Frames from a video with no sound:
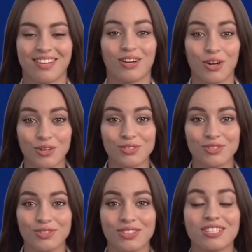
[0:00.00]

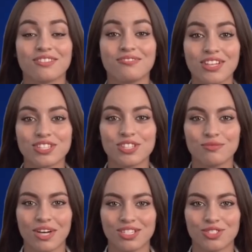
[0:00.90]
Consul is
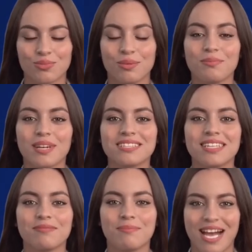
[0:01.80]
feature-rich with
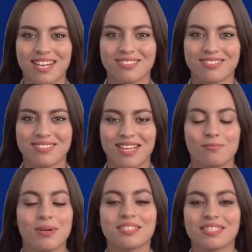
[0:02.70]
built-in mesh
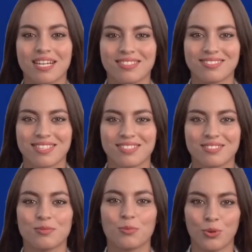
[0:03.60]
and multi-data center
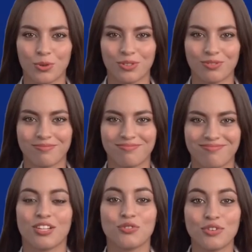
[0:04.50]
support.
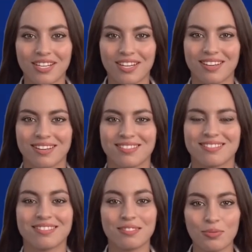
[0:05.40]
Eureka is
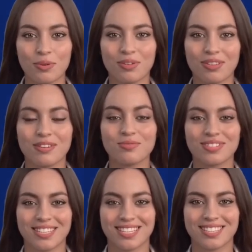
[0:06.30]
simple and
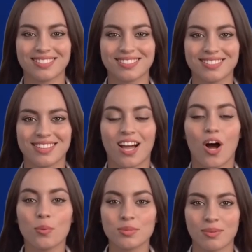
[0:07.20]
resilient,
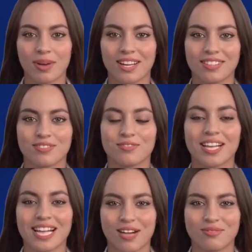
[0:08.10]
optimized for
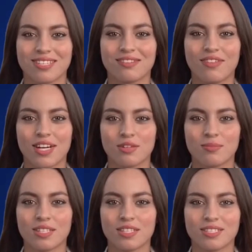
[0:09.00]
cloudy
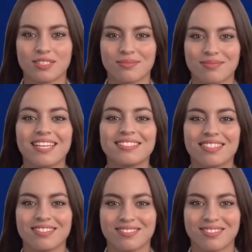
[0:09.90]
environments.
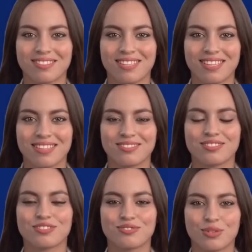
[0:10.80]
etcd is
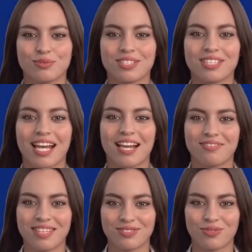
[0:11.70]
a distributed
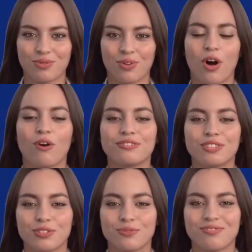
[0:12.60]
KV store
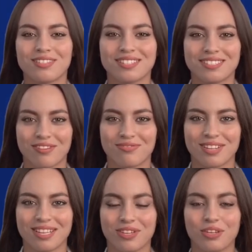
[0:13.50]
often used for
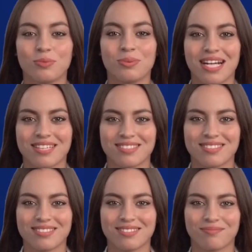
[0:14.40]
discovery in
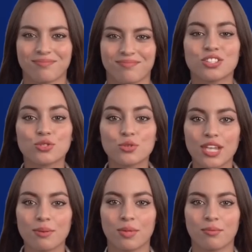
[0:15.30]
Kubernetes.
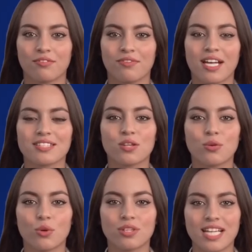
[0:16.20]
Zookeeper provides
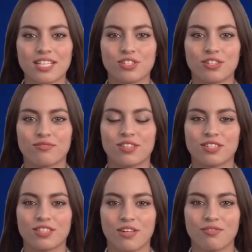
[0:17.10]
coordination for
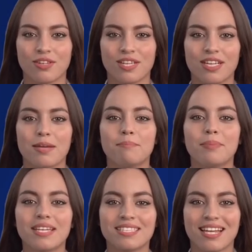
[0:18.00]
discovery in
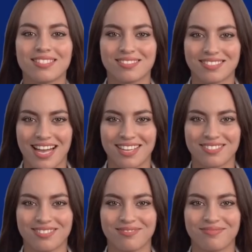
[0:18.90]
big data
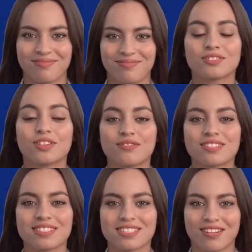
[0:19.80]
stacks. Service
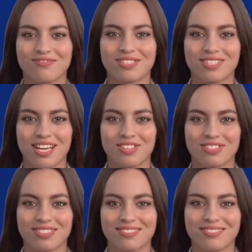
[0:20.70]
discovery
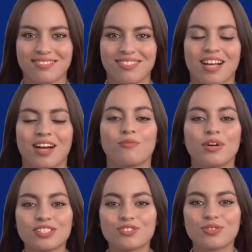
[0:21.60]
challenges.
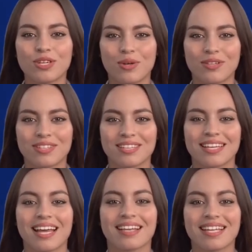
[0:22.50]
Registry queries
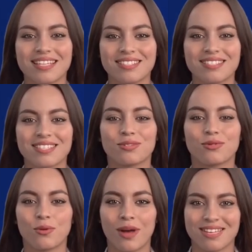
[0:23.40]
can add latency to
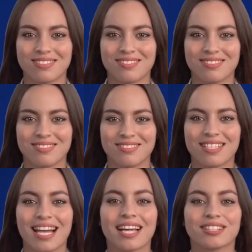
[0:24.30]
requests,
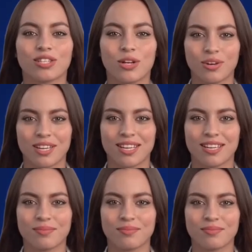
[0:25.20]
cache locally.
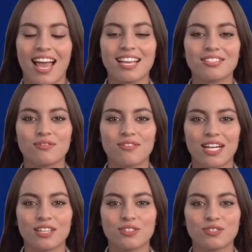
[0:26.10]
Handle
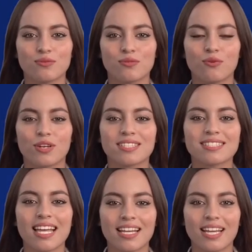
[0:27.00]
failures to avoid
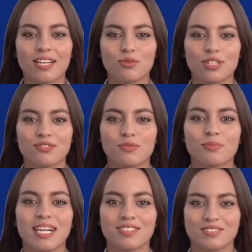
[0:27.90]
stale entries
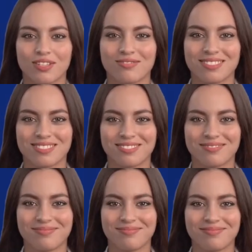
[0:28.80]
from dead services.
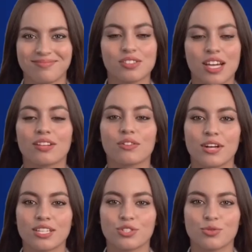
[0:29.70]
Scale the
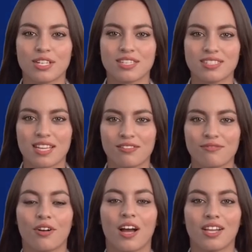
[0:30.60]
registry itself
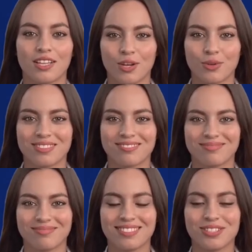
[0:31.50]
for high load.
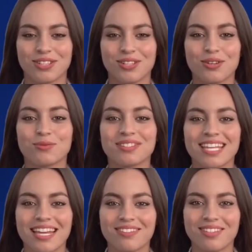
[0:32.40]
Secure with
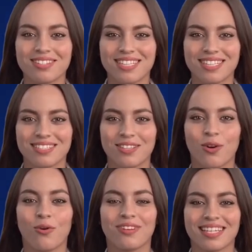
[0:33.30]
day 13
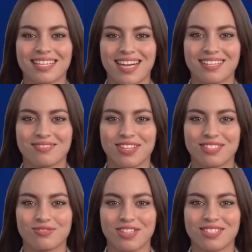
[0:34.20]
authenticated
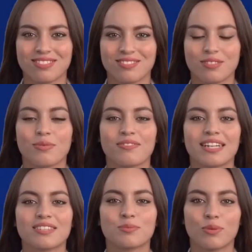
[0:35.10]
registration to
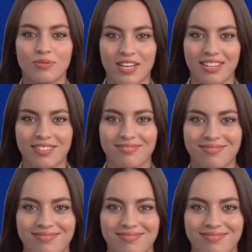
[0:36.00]
prevent spoofing.